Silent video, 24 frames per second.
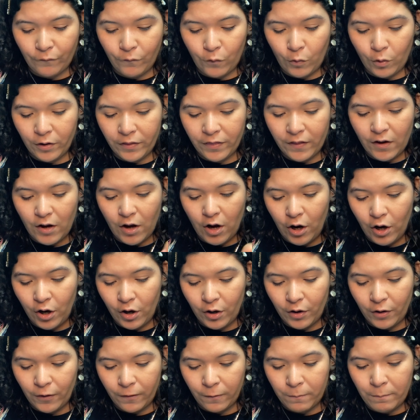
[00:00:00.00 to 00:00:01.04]
for the
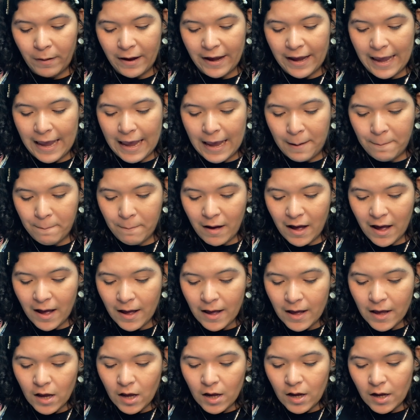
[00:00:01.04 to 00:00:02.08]
Earth by Emma
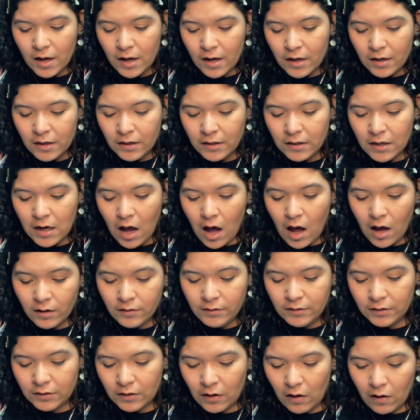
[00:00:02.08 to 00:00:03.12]

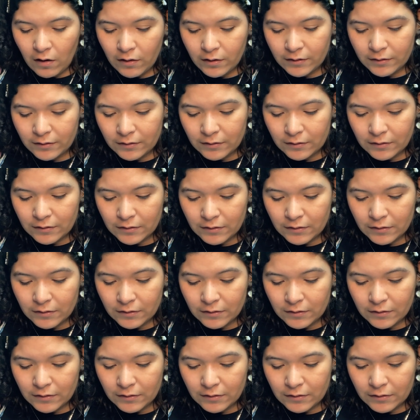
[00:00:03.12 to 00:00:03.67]
Kongdong.